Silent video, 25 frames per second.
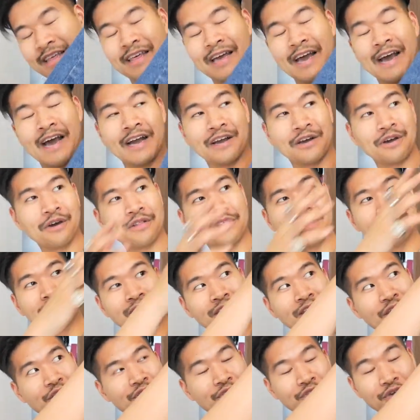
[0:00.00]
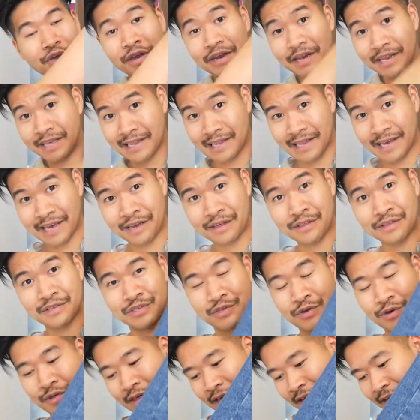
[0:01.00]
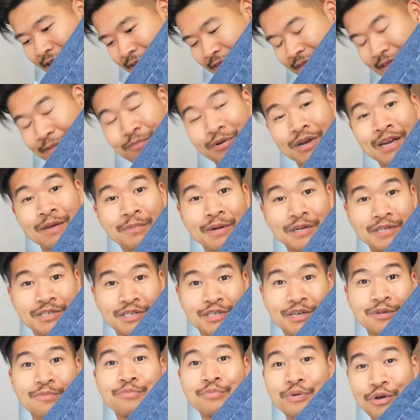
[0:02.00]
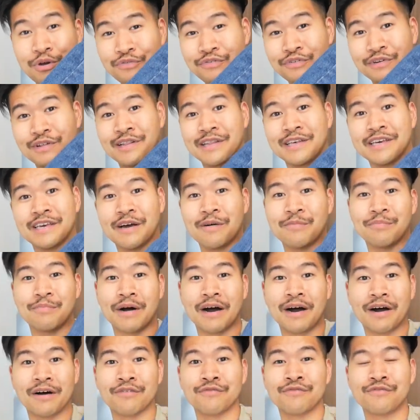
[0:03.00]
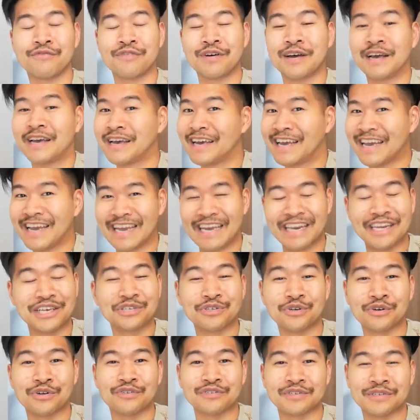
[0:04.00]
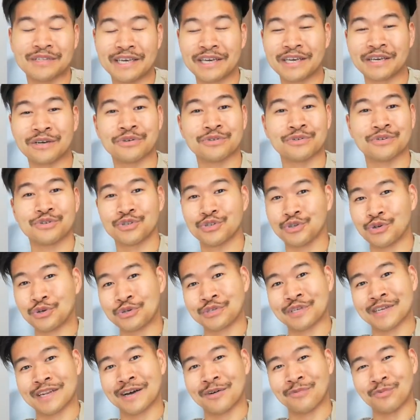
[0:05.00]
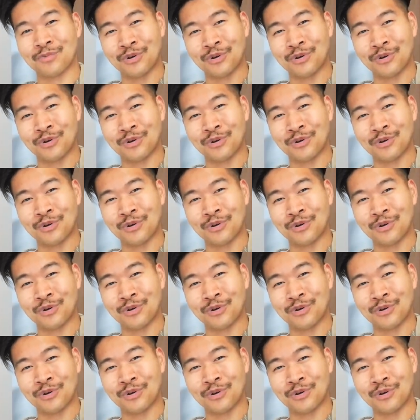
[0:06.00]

Uh, I got these in a 30 length so they, they pretty much sit perfectly above any sort of sneakers or shoes that I'm